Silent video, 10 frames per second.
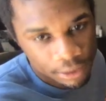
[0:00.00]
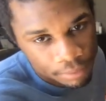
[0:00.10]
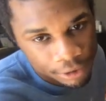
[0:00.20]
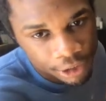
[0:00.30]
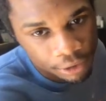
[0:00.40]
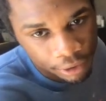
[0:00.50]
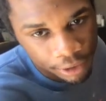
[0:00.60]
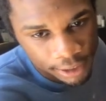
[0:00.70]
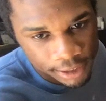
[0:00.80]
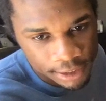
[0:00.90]
That's what machine
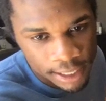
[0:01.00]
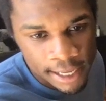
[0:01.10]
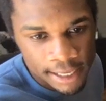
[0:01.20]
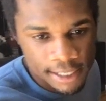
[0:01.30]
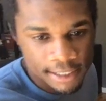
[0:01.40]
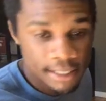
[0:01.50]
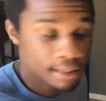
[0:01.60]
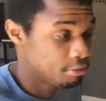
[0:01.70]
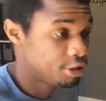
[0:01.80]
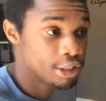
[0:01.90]
learning is
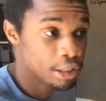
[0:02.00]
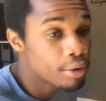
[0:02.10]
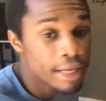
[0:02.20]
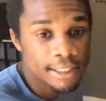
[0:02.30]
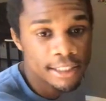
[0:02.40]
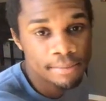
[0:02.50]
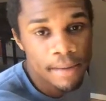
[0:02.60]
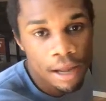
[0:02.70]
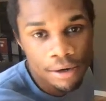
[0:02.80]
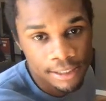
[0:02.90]
it just locates these
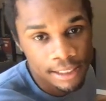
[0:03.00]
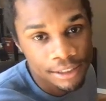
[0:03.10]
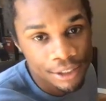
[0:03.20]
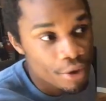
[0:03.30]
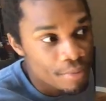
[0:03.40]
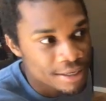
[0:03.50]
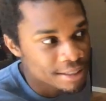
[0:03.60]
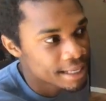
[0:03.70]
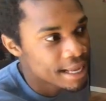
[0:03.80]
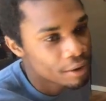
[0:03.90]
patterns that us
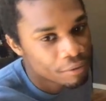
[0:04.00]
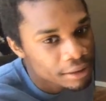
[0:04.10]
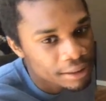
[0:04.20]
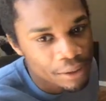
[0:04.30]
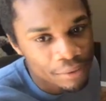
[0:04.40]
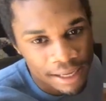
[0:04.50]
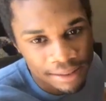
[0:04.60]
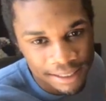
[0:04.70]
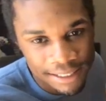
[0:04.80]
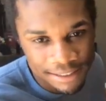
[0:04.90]
humans can't really
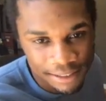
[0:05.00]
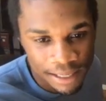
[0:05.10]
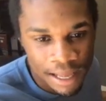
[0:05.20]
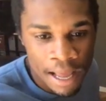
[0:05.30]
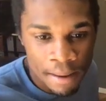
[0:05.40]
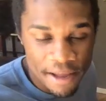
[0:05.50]
locate that easily.